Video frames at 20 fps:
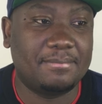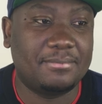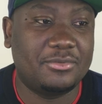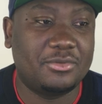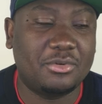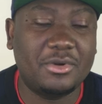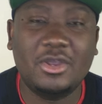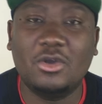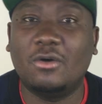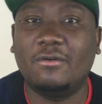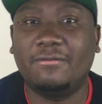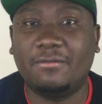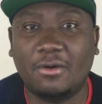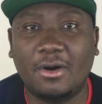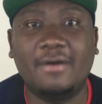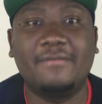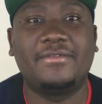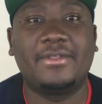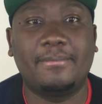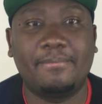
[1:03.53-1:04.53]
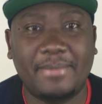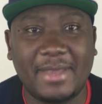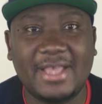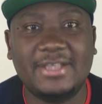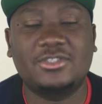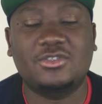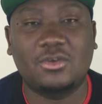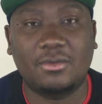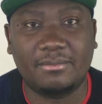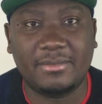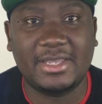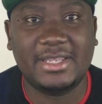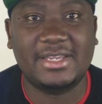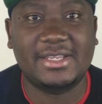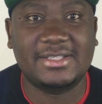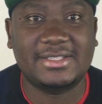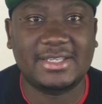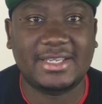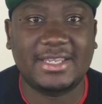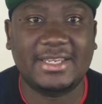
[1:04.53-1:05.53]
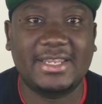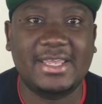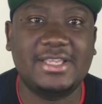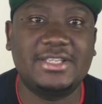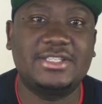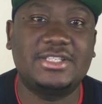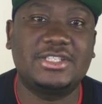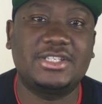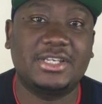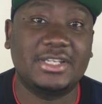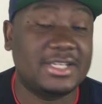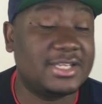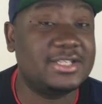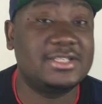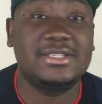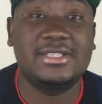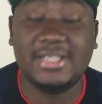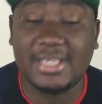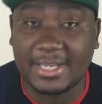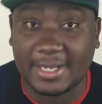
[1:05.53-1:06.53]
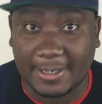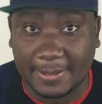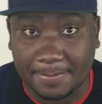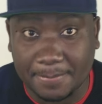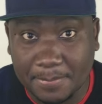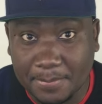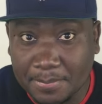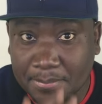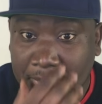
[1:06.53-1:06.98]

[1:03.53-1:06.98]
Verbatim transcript: three four of the best comedians in each in each city.